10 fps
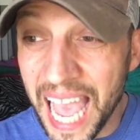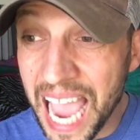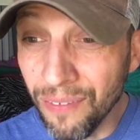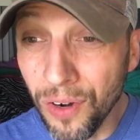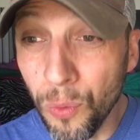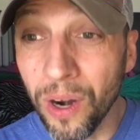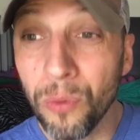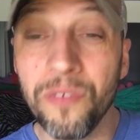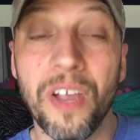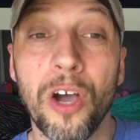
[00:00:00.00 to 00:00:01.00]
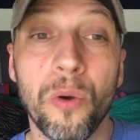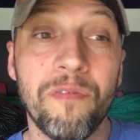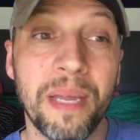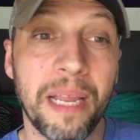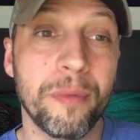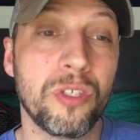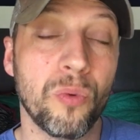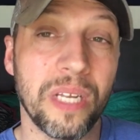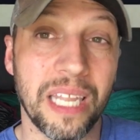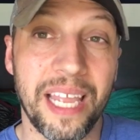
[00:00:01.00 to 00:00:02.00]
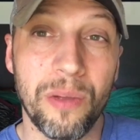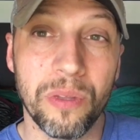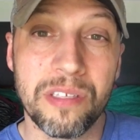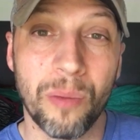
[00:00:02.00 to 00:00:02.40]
everywhere we've go we've been able to relate with